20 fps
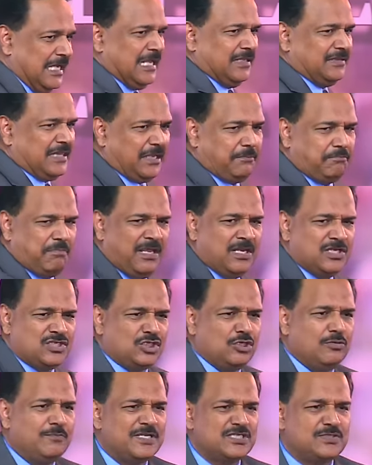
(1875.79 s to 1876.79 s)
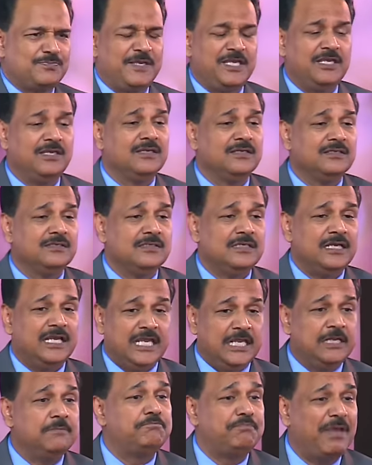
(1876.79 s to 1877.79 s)
That means you must be
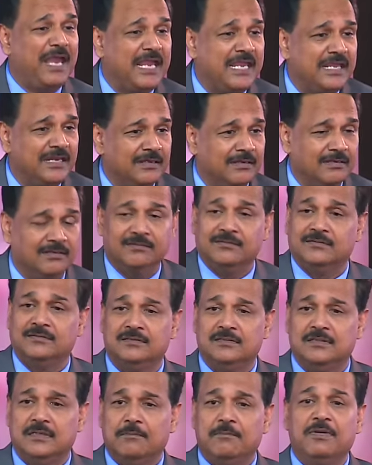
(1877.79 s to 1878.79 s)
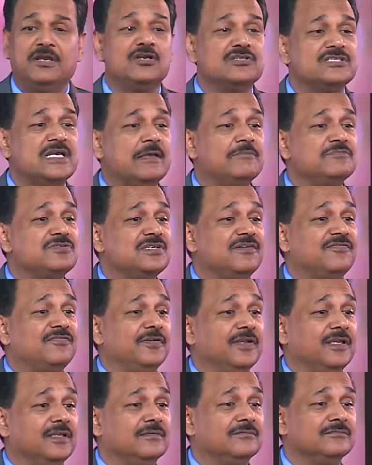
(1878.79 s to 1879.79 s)
in pain because I'm
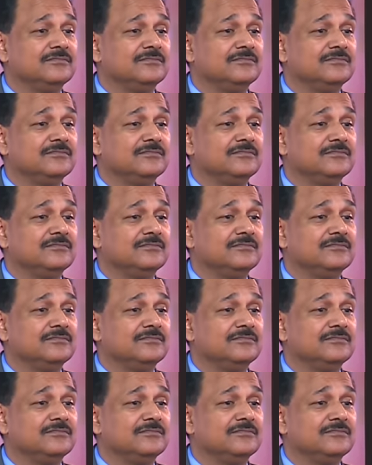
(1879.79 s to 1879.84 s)
suffering.